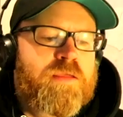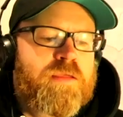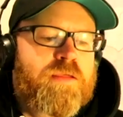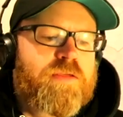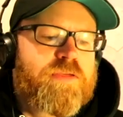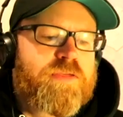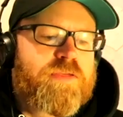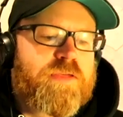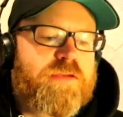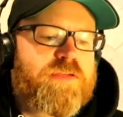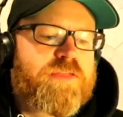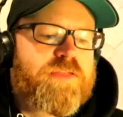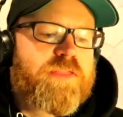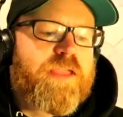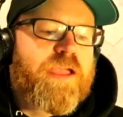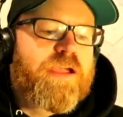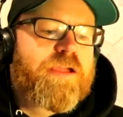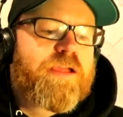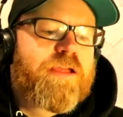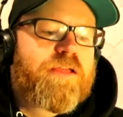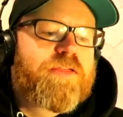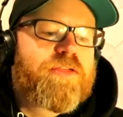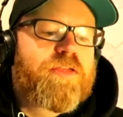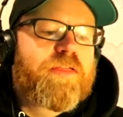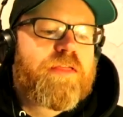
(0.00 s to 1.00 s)
6
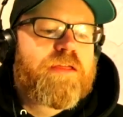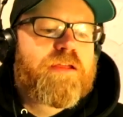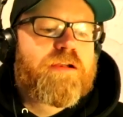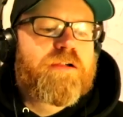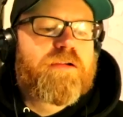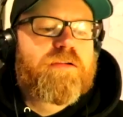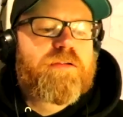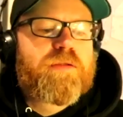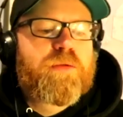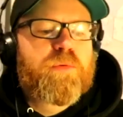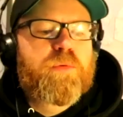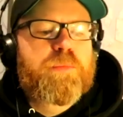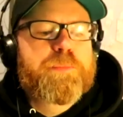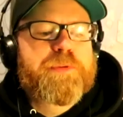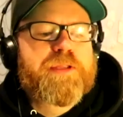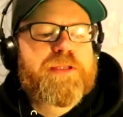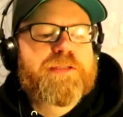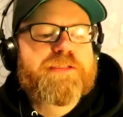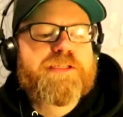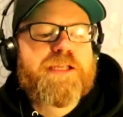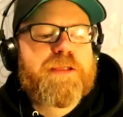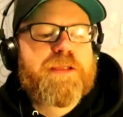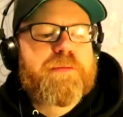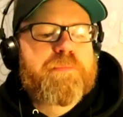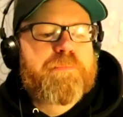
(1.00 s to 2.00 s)
decades later, it would be a
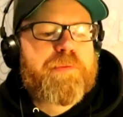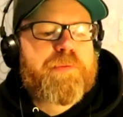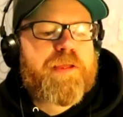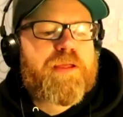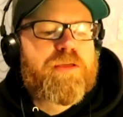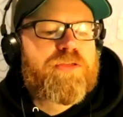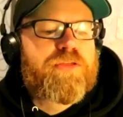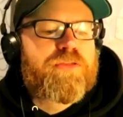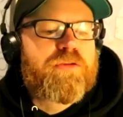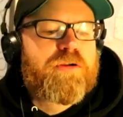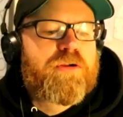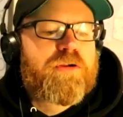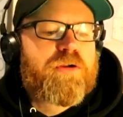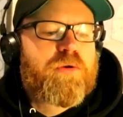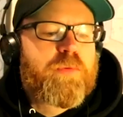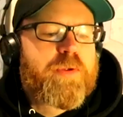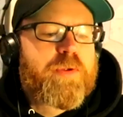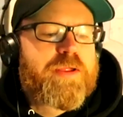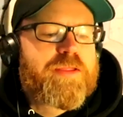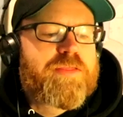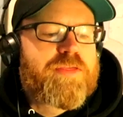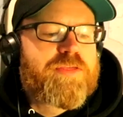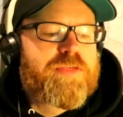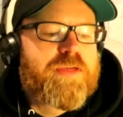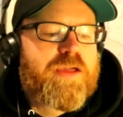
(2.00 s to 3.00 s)
team based on
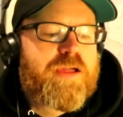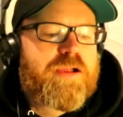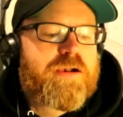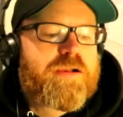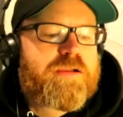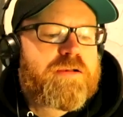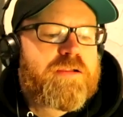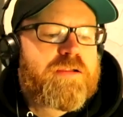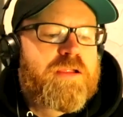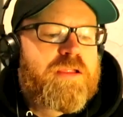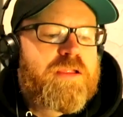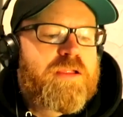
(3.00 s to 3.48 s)
Queen's Island